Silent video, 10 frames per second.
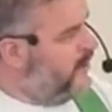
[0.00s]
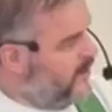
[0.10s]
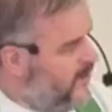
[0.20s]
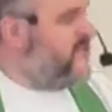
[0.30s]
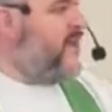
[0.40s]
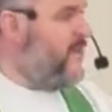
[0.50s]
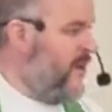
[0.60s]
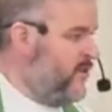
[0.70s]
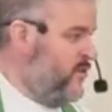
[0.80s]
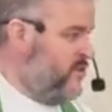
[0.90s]
they say they
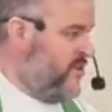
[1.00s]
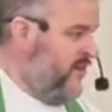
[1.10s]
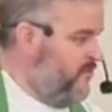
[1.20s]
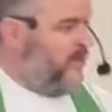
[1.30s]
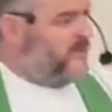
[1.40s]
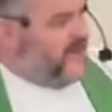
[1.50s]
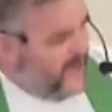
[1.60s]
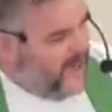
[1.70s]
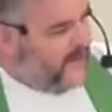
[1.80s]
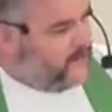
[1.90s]
can do stuff, but they
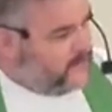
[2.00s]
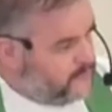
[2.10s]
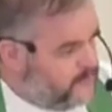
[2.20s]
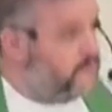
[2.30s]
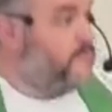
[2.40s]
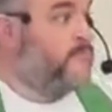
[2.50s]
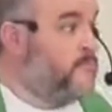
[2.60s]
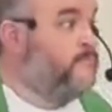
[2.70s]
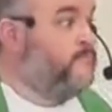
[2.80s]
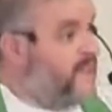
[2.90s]
can't.
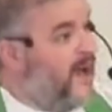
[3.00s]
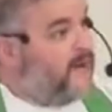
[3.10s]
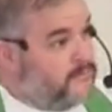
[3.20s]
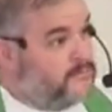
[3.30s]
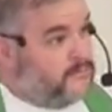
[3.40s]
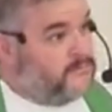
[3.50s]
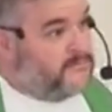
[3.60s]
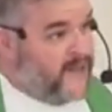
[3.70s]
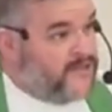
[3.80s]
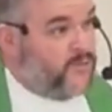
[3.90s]
Yeah,
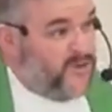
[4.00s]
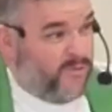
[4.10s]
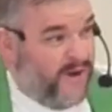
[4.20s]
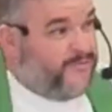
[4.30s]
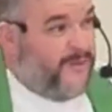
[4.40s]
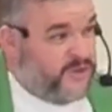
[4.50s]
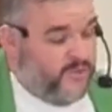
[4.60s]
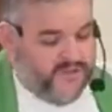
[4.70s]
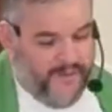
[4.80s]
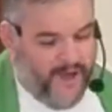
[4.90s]
that's what the Reformation
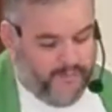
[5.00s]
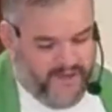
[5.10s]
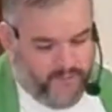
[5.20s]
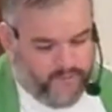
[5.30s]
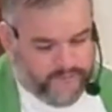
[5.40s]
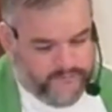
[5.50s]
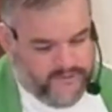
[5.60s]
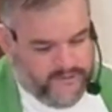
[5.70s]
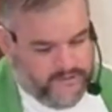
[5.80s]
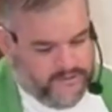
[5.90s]
was about, people.
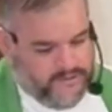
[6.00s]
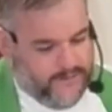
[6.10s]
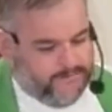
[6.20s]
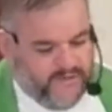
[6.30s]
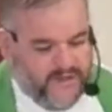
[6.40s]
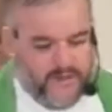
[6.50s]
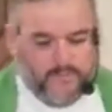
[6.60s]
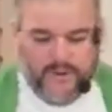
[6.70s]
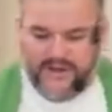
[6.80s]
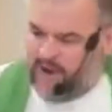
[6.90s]

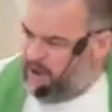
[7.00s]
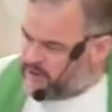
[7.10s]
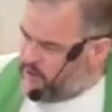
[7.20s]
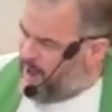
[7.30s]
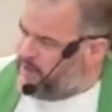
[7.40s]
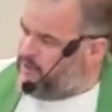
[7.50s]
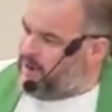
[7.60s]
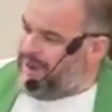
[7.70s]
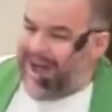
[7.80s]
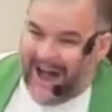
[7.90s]
But he also had a
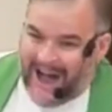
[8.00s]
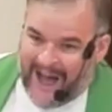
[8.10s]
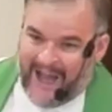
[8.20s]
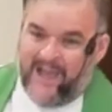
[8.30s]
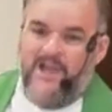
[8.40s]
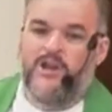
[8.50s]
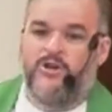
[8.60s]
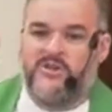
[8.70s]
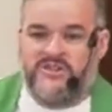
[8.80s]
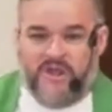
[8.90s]
very high
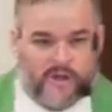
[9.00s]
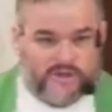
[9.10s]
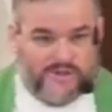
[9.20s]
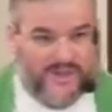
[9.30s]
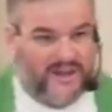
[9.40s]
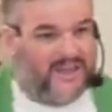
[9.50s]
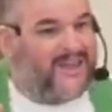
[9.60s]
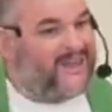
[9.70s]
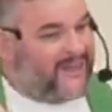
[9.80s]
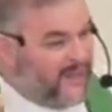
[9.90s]
Christology, meaning
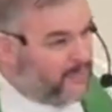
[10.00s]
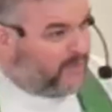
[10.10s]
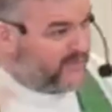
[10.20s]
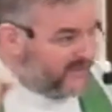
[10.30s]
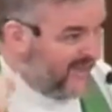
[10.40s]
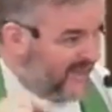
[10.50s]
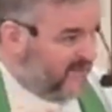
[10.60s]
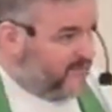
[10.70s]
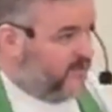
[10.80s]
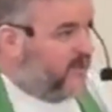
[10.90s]
he
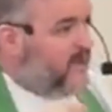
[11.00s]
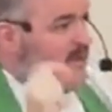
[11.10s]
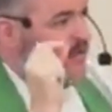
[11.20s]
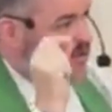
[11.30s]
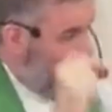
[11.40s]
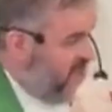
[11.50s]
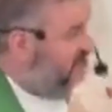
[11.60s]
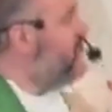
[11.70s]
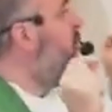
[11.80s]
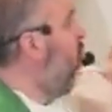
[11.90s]
believed that
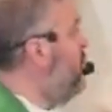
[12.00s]
Jesus could